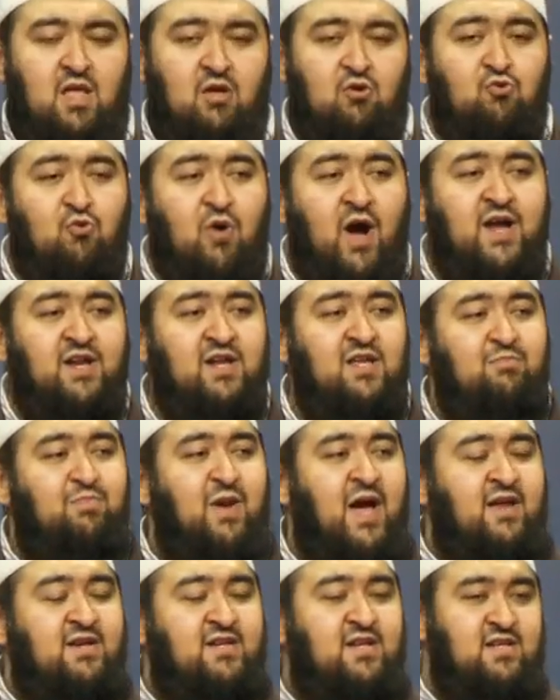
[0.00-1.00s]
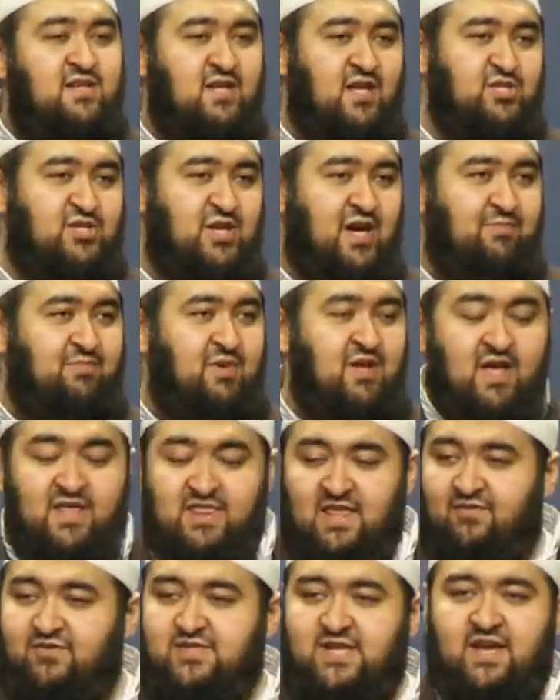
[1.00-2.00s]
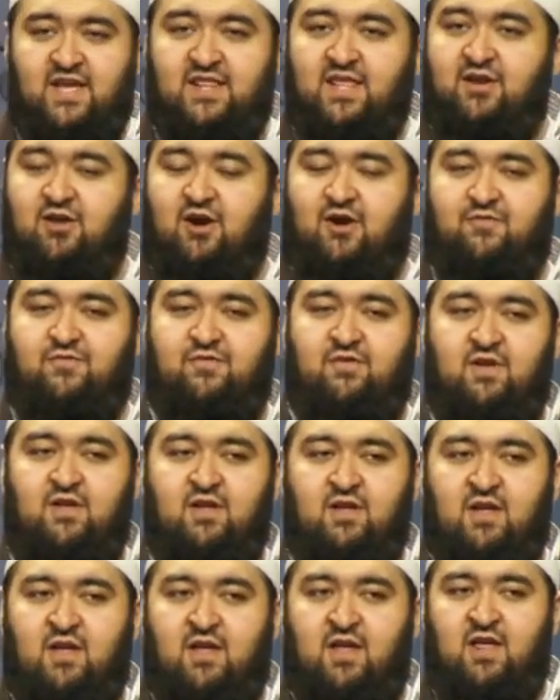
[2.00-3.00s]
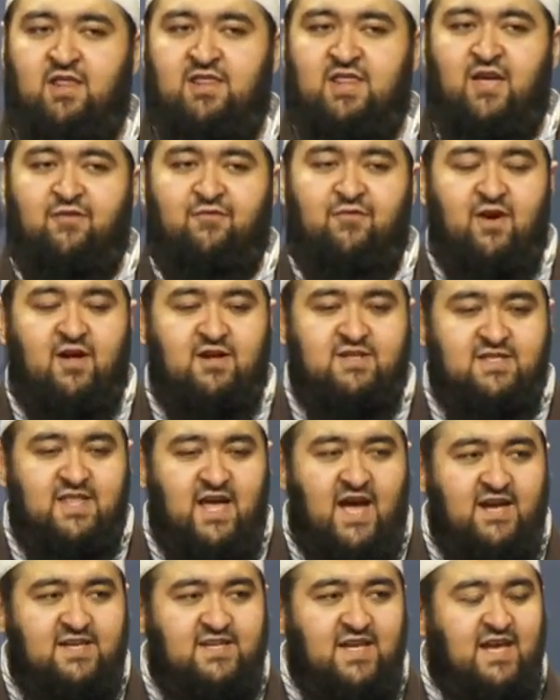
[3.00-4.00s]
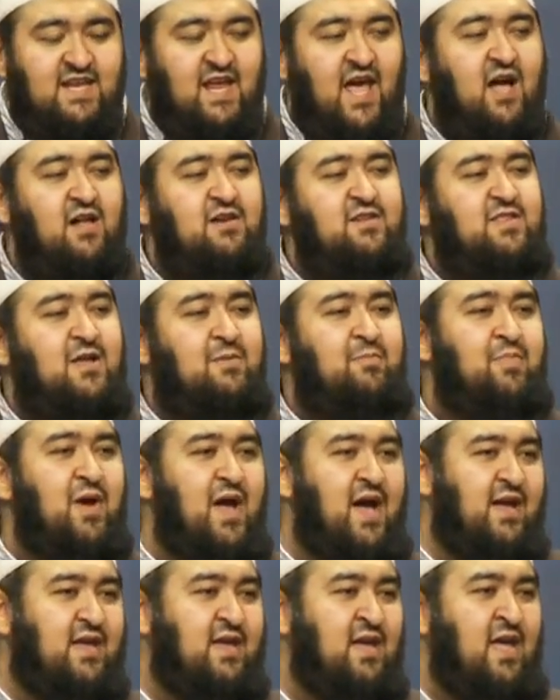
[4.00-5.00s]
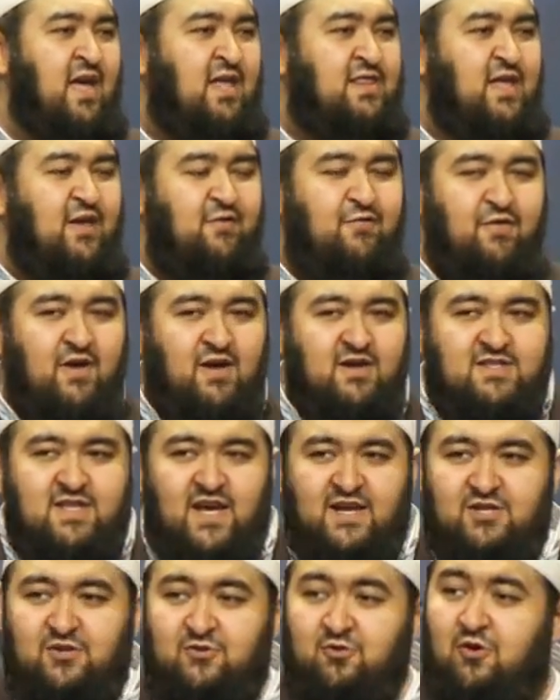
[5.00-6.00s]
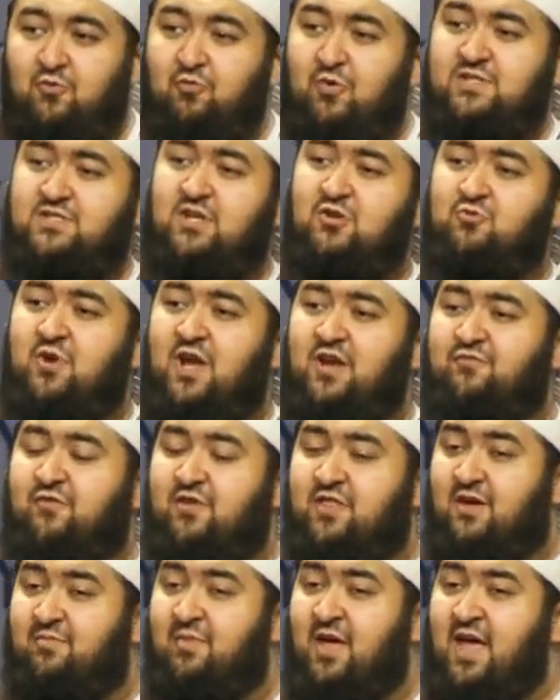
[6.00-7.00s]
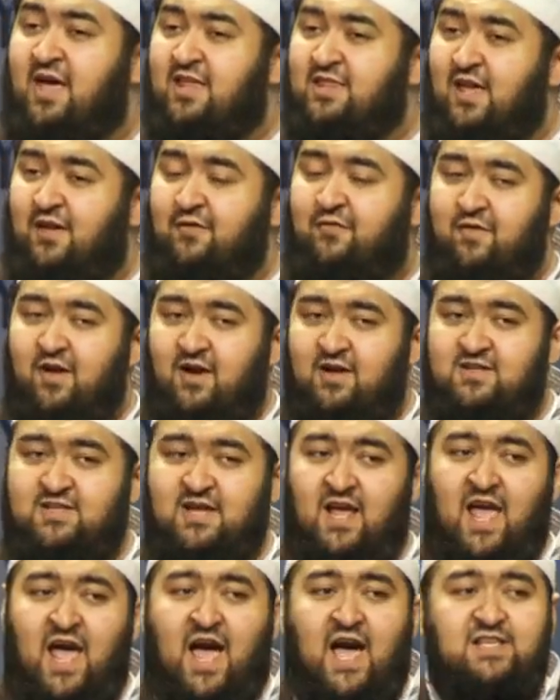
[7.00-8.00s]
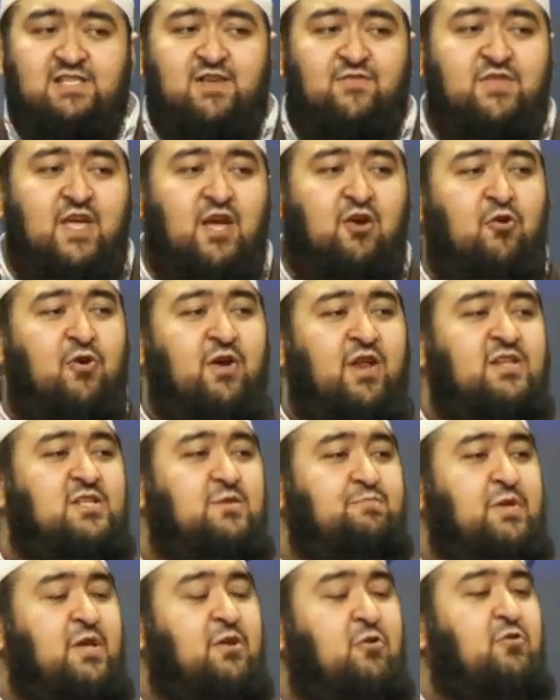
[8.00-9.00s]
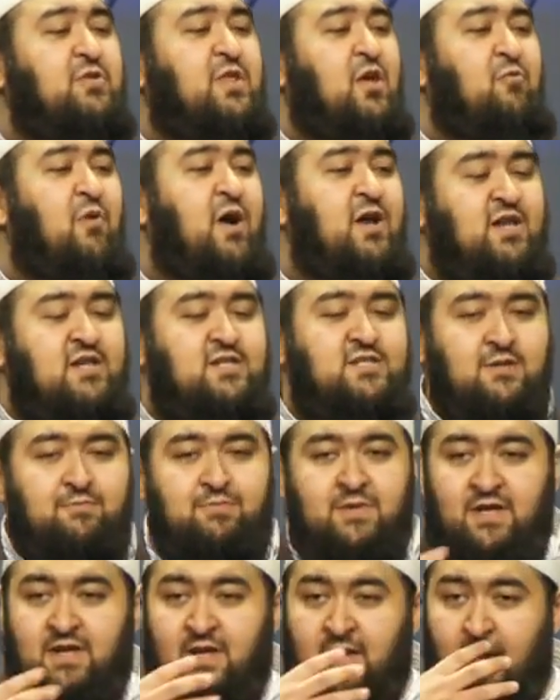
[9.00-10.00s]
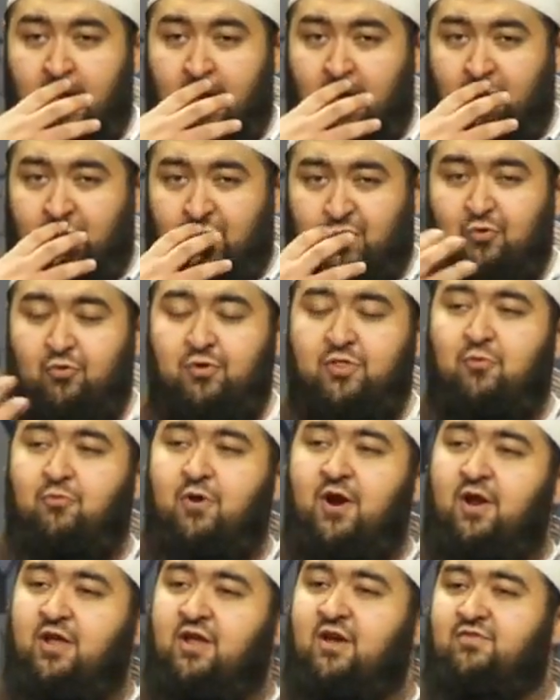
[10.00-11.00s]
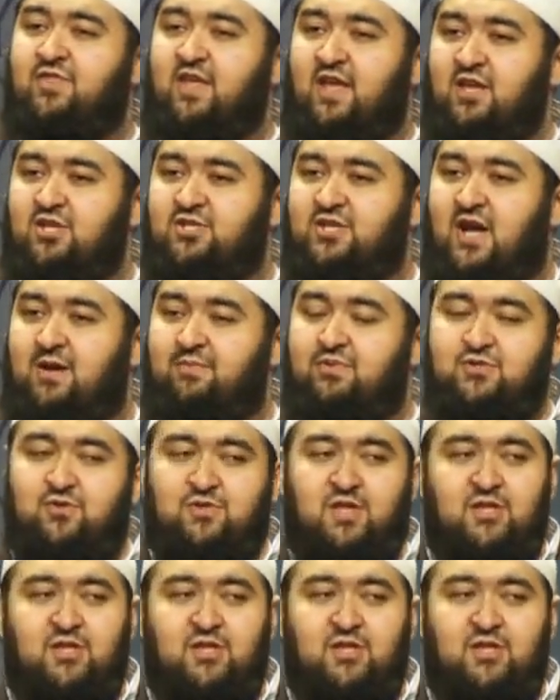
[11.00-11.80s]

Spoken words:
who had abandoned hijab. They have taken it off. They felt that it held them back. They felt that, you know, it wasn't right for them. They felt as if they couldn't be who they wanted to be through the wearing of the hijab, so